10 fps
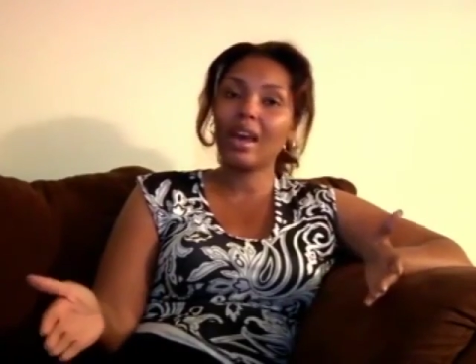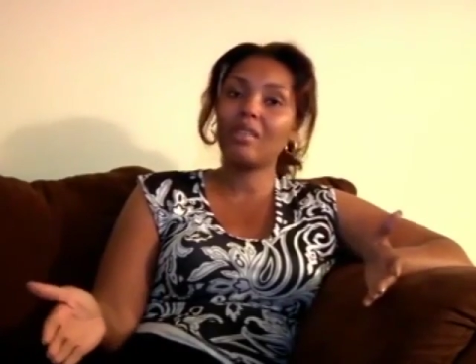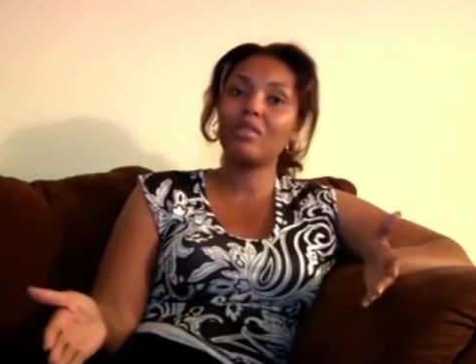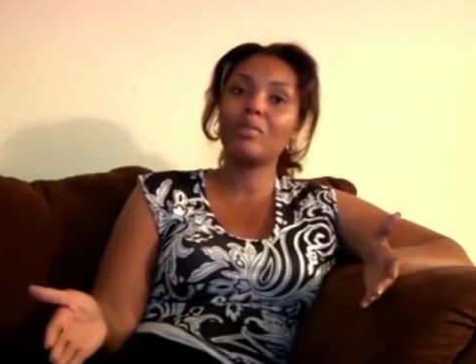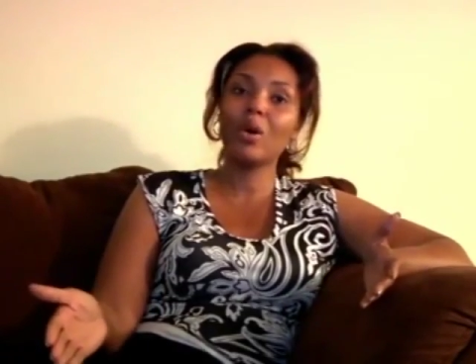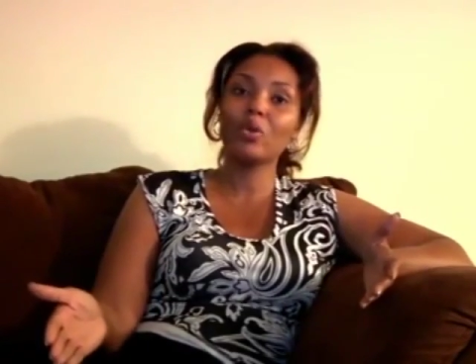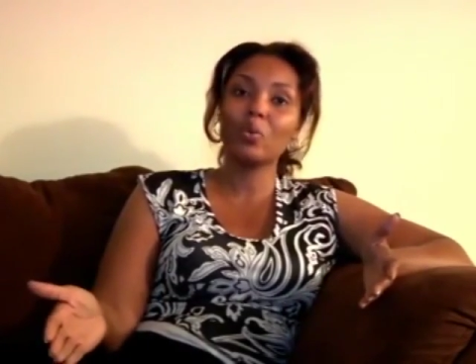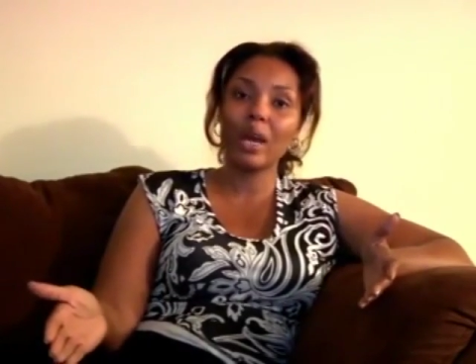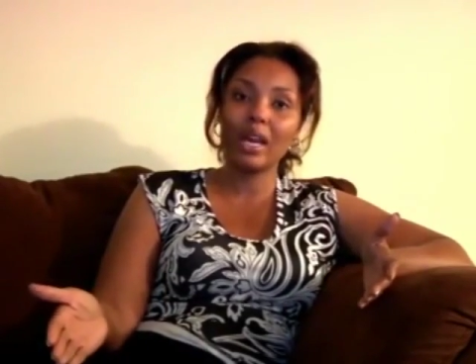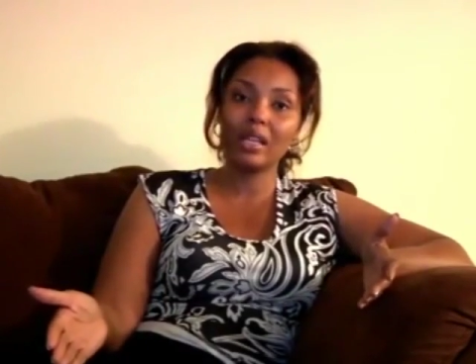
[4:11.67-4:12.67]
have it both
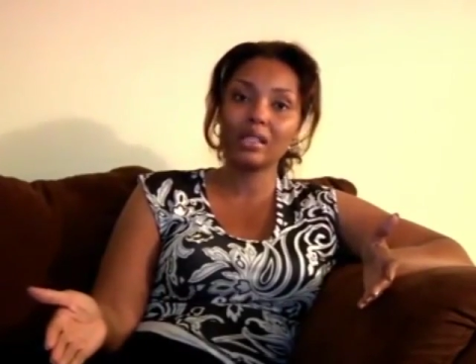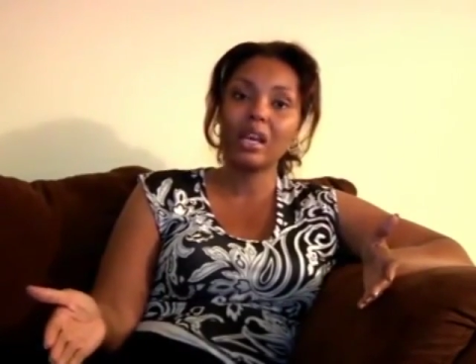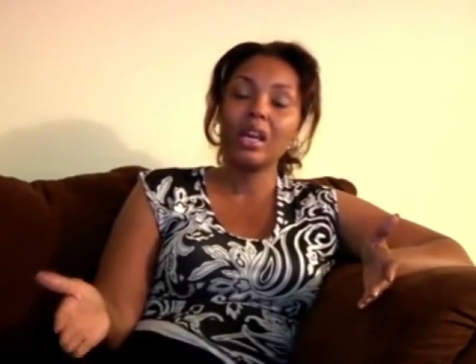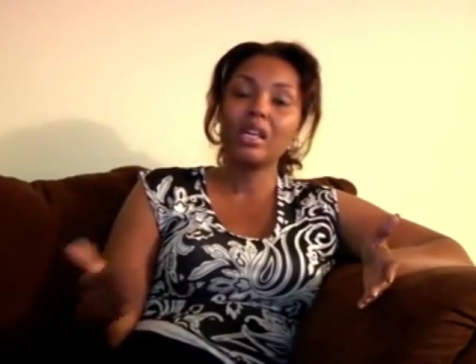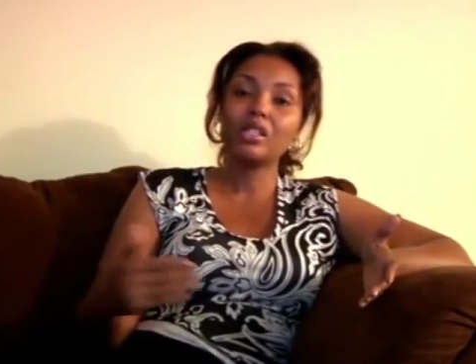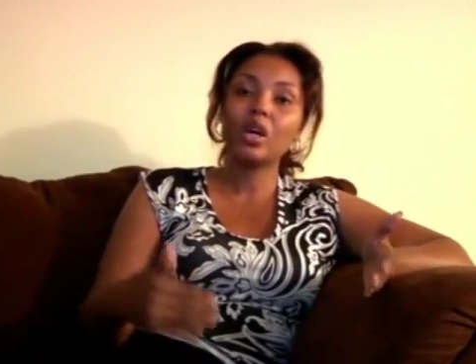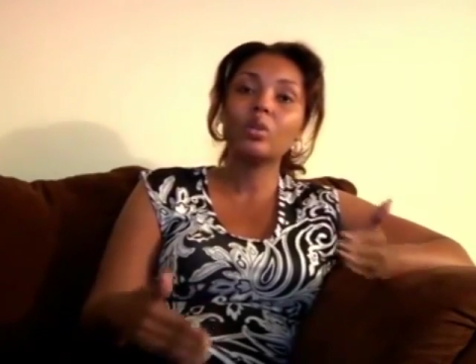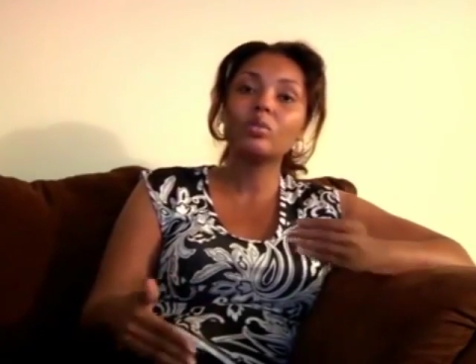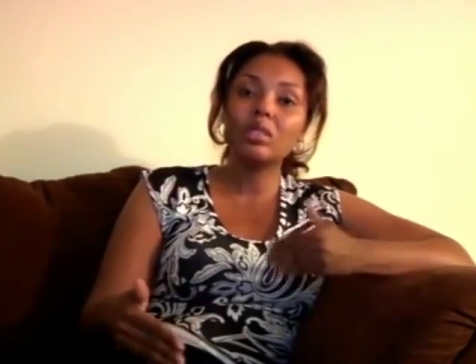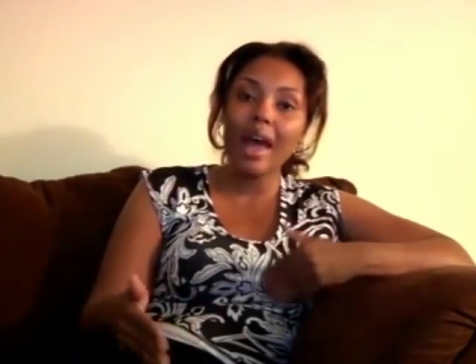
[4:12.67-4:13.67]
ways. And
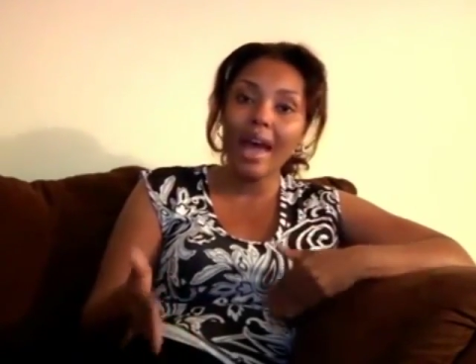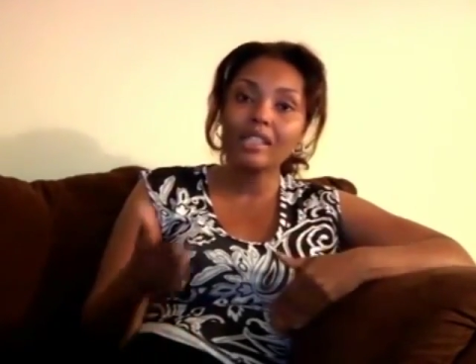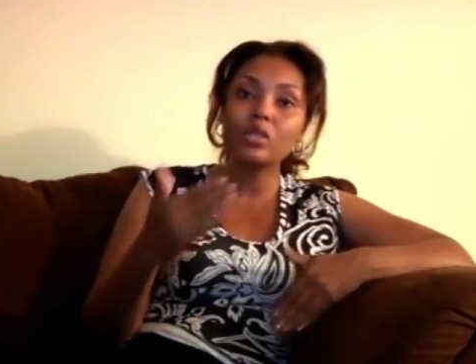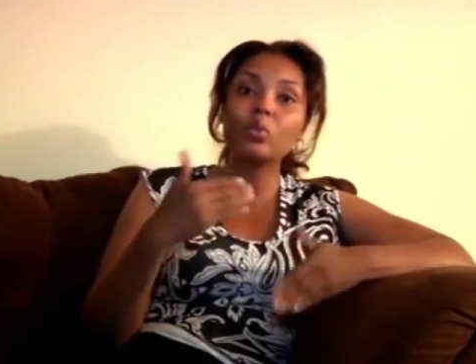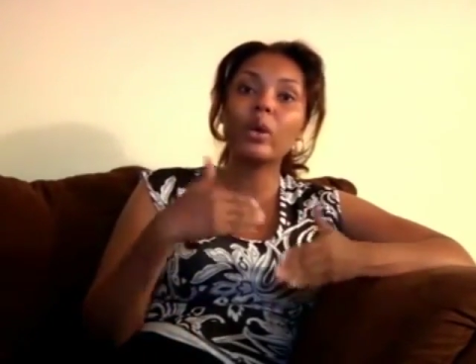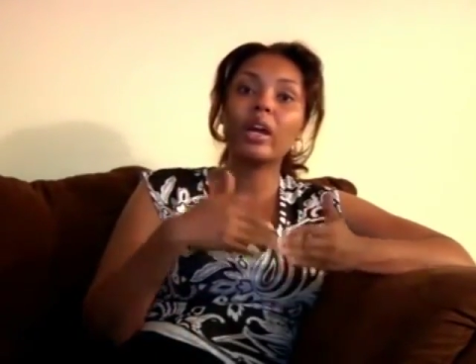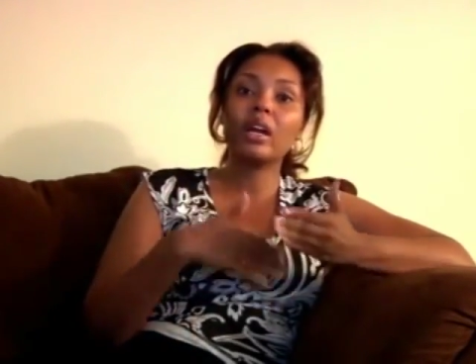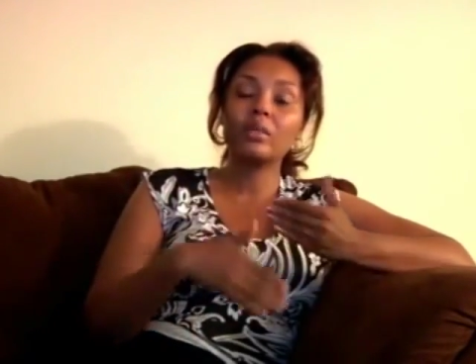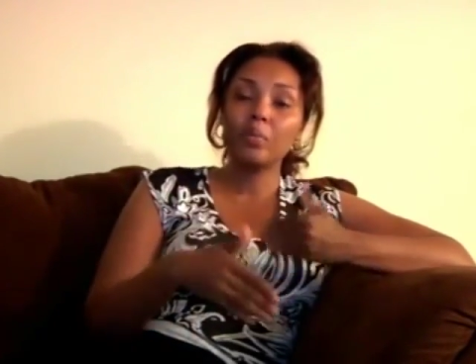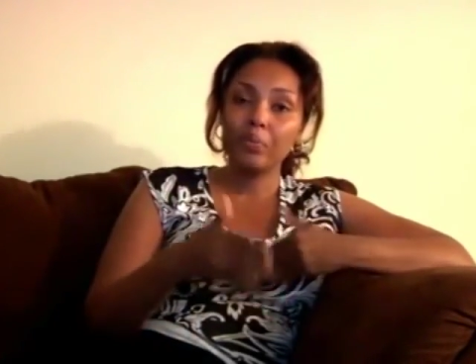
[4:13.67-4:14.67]
so that's
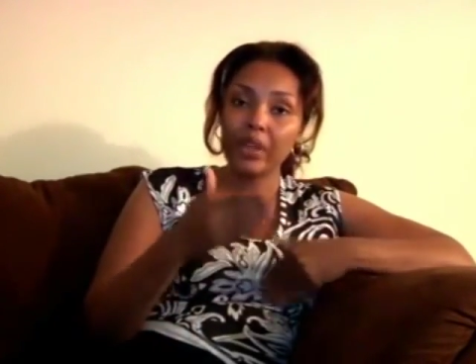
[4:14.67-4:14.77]
where